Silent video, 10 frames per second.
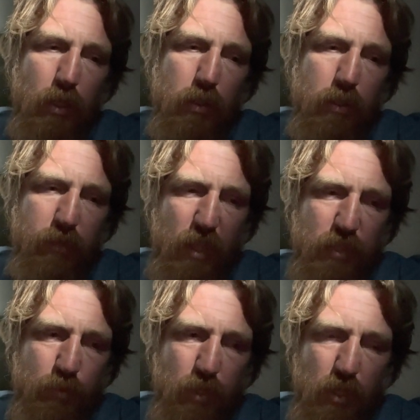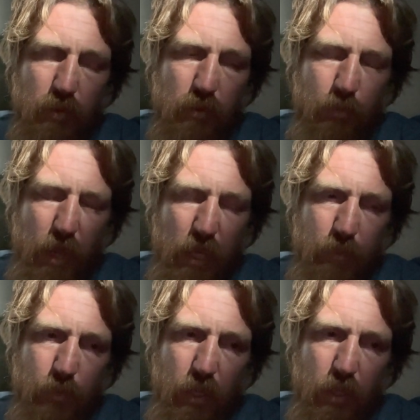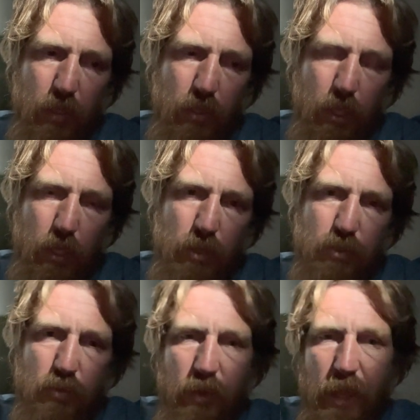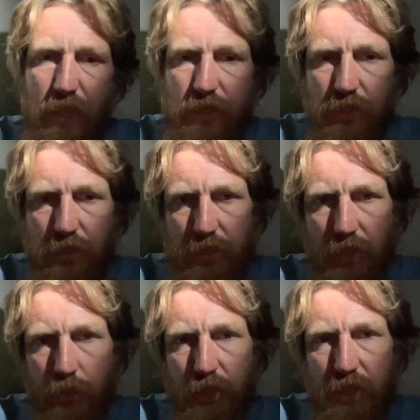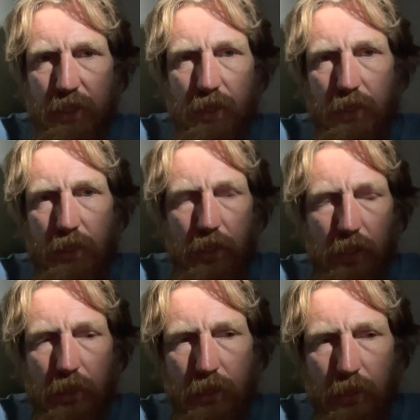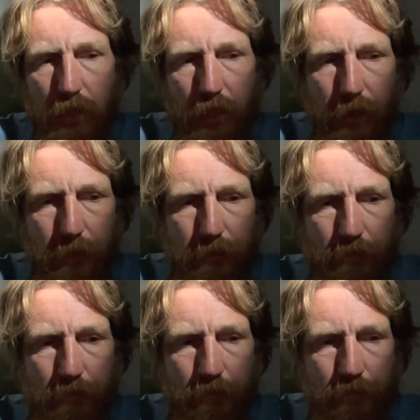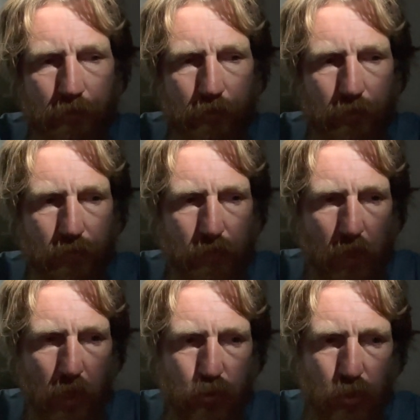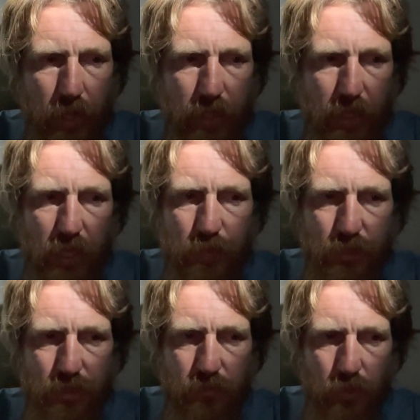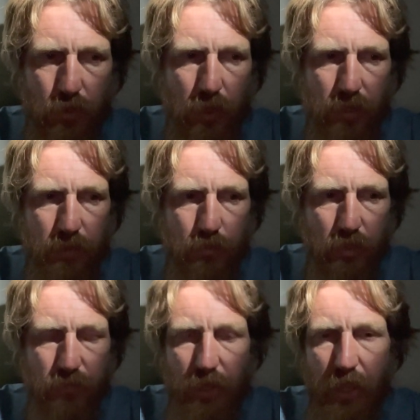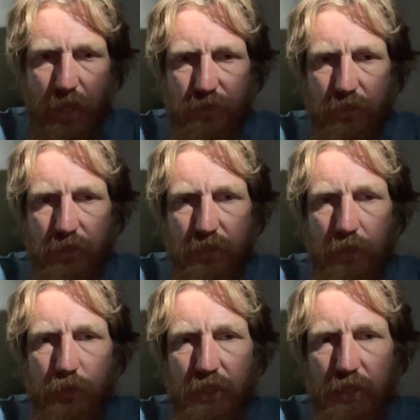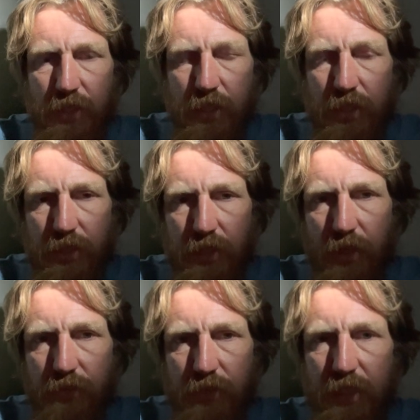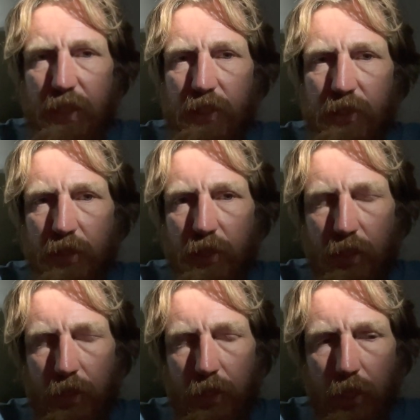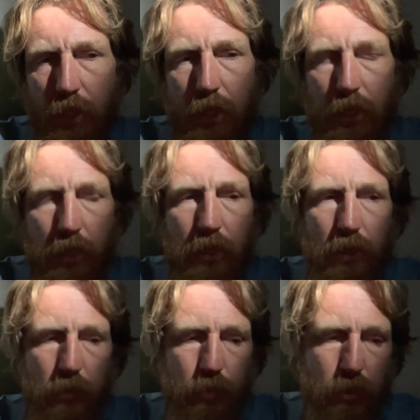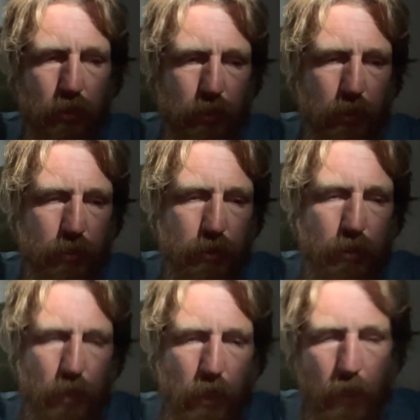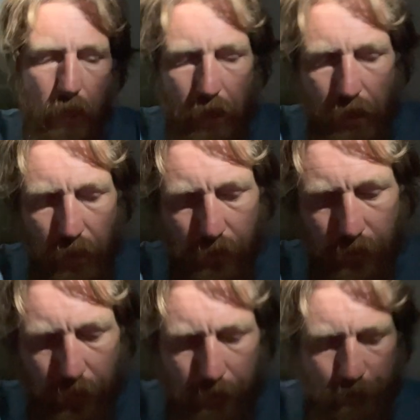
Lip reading: like that's been in the back of my head. So if I accidentally say PCT, I'll try to catch myself and correct it. But if I accidentally say PCT instead of CDT, then I apologize. All right.